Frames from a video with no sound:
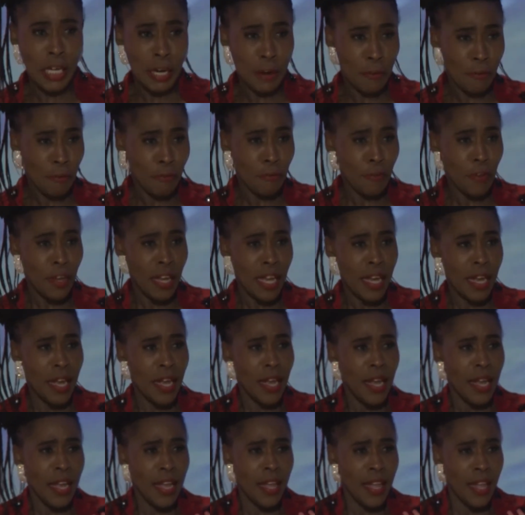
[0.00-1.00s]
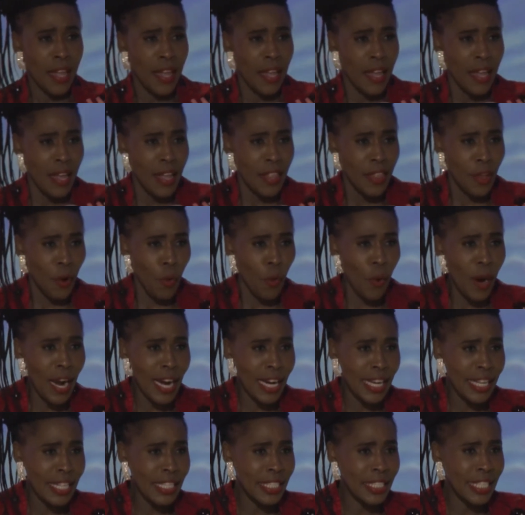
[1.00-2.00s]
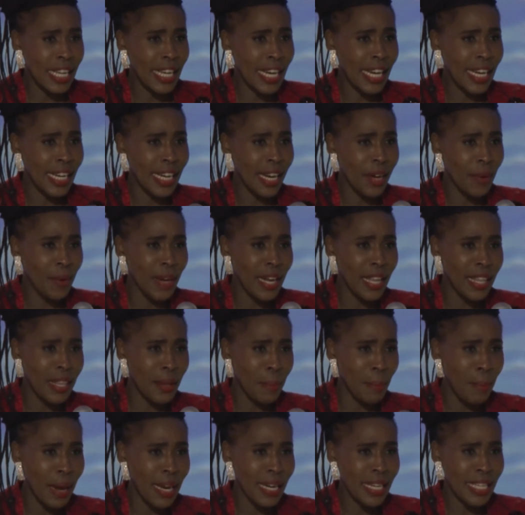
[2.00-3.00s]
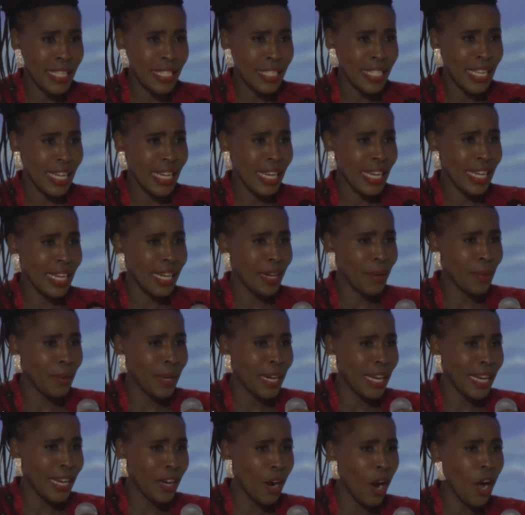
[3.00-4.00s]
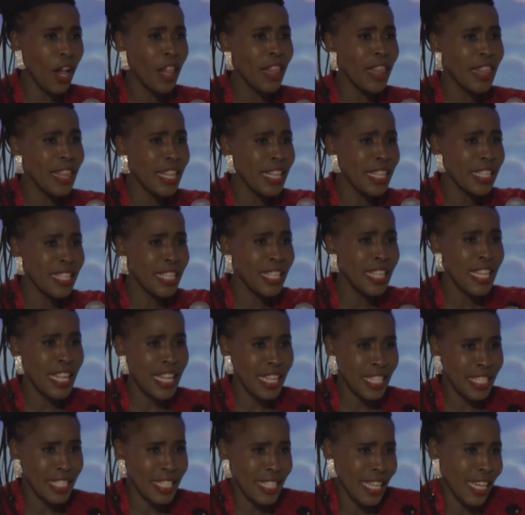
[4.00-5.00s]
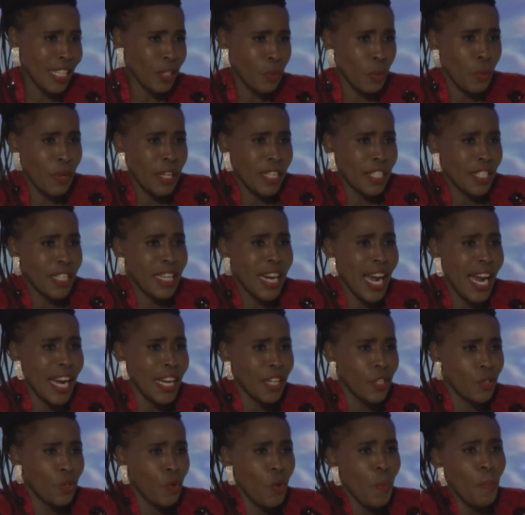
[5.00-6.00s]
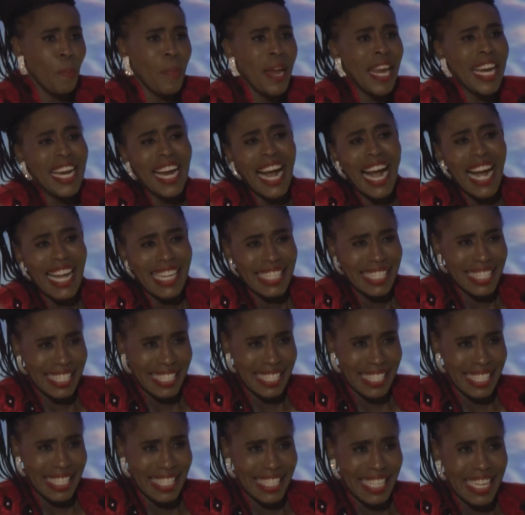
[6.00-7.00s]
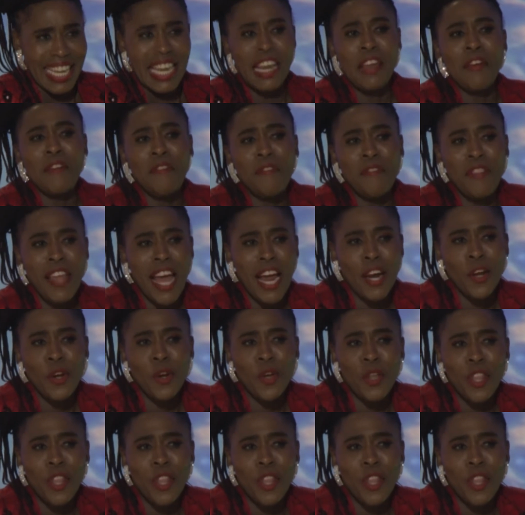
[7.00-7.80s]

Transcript: If the work is taken away, the money is taken away, all these things that we try to make us, if they are